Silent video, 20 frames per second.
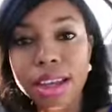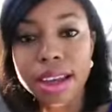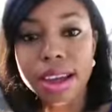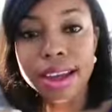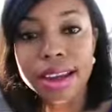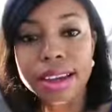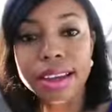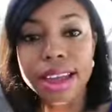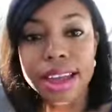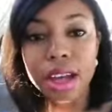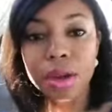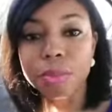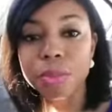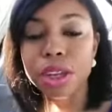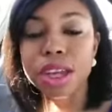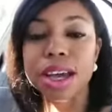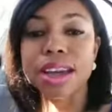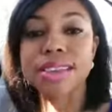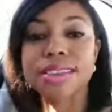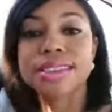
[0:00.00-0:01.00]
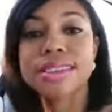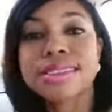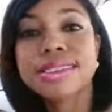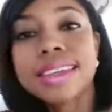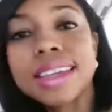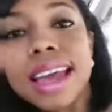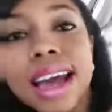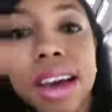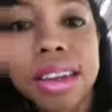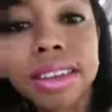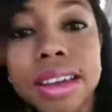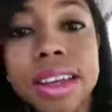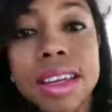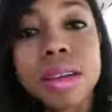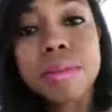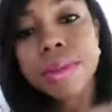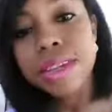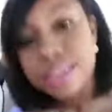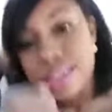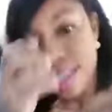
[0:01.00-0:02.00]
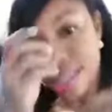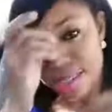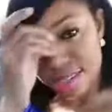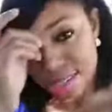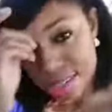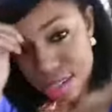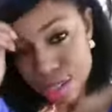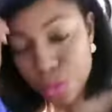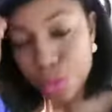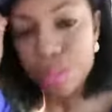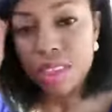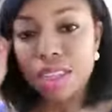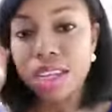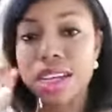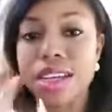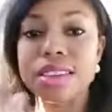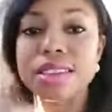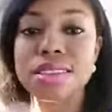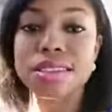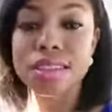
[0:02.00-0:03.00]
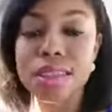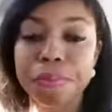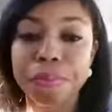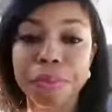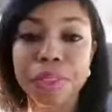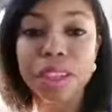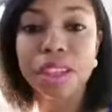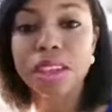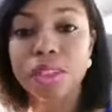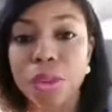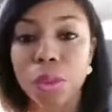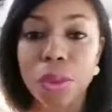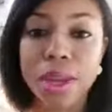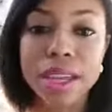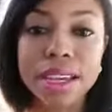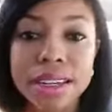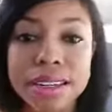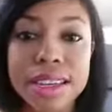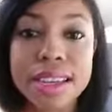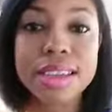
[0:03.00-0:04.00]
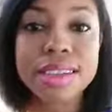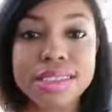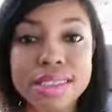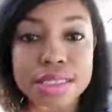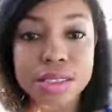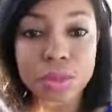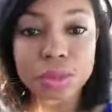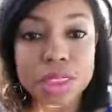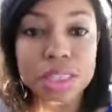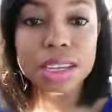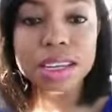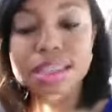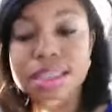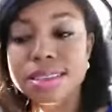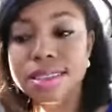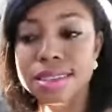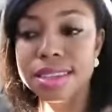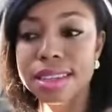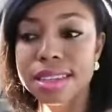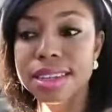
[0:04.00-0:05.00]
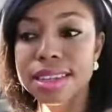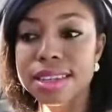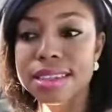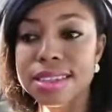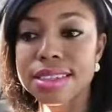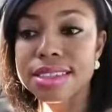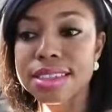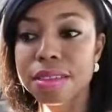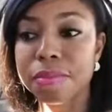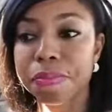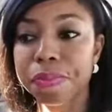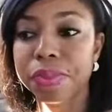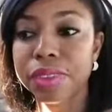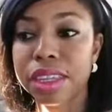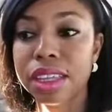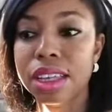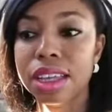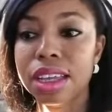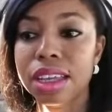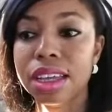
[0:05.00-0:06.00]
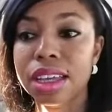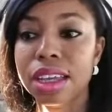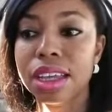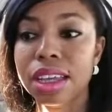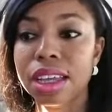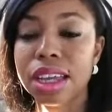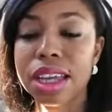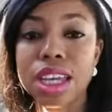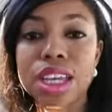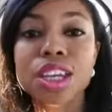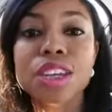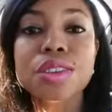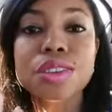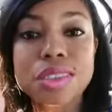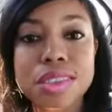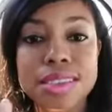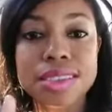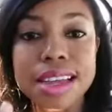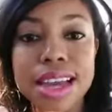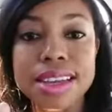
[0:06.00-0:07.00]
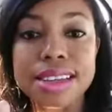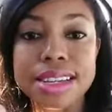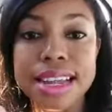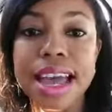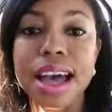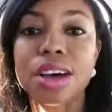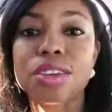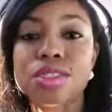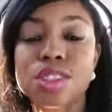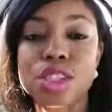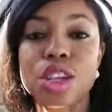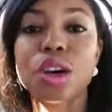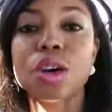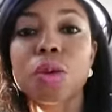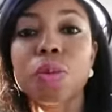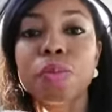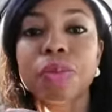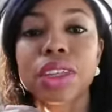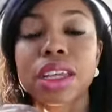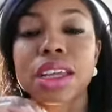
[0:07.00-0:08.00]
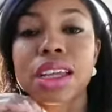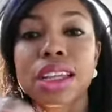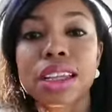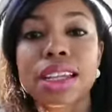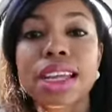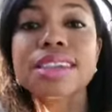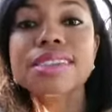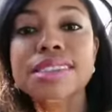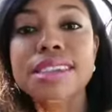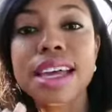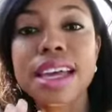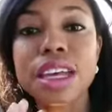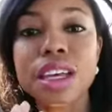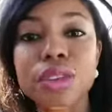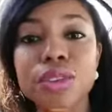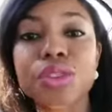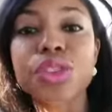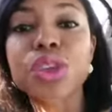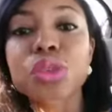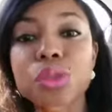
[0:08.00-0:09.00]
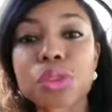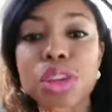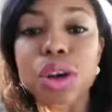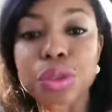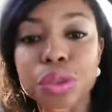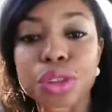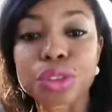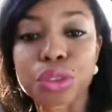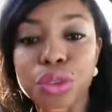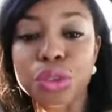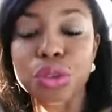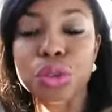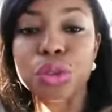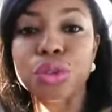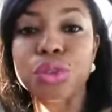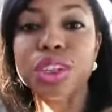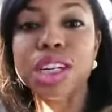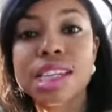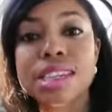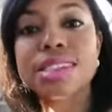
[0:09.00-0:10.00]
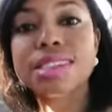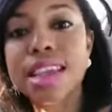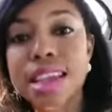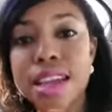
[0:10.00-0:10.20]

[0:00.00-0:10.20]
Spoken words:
kind of help you guys to see how the enemy does this with us. The way he does this with us is he uses that doubt. So let's say if you know the truth, we